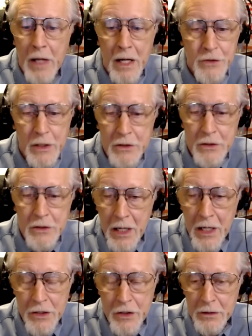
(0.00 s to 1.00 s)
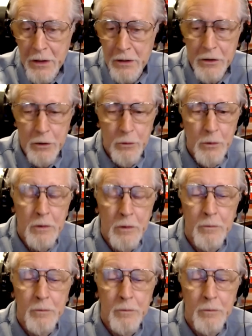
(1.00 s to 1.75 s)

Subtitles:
education that you were